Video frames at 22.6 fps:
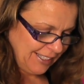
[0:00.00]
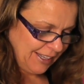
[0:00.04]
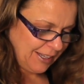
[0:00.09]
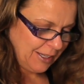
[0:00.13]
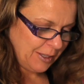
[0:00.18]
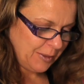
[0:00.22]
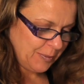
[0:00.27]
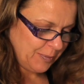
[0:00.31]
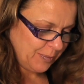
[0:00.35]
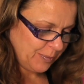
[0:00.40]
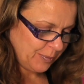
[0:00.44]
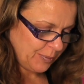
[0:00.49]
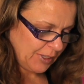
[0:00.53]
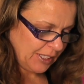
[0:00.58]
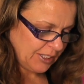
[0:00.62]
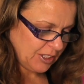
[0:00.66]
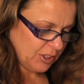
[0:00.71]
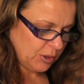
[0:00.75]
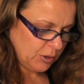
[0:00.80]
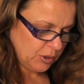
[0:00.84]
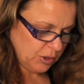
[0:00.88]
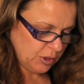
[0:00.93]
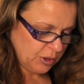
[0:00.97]
Yeah.
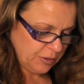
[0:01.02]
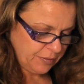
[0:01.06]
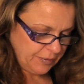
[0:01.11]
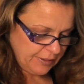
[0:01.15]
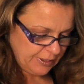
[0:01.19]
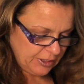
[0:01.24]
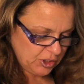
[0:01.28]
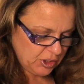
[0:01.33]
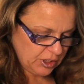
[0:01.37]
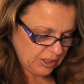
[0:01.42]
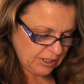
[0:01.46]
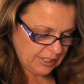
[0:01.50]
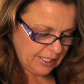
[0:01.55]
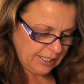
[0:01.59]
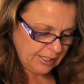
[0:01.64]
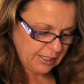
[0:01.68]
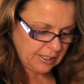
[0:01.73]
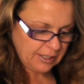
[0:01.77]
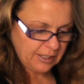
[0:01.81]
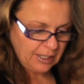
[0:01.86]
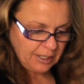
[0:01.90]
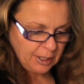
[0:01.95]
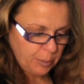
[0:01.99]
As soon as you finish,
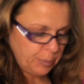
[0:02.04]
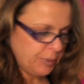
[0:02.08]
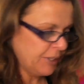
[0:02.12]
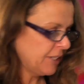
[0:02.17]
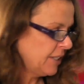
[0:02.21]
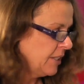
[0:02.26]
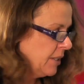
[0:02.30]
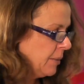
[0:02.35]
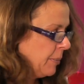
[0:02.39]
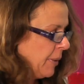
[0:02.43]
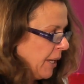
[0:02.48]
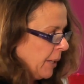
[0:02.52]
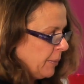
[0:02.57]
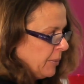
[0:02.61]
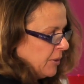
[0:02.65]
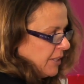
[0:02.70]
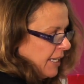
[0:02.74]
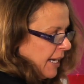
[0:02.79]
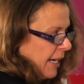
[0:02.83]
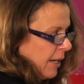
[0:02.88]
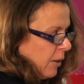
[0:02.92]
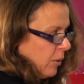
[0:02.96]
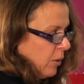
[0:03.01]
just cut up pieces of paper
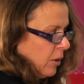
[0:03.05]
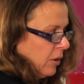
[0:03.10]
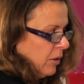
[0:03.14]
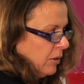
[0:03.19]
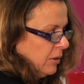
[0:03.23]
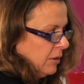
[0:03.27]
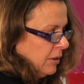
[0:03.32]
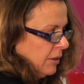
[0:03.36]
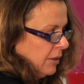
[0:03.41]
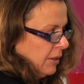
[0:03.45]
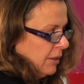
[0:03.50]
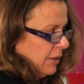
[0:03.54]
towel,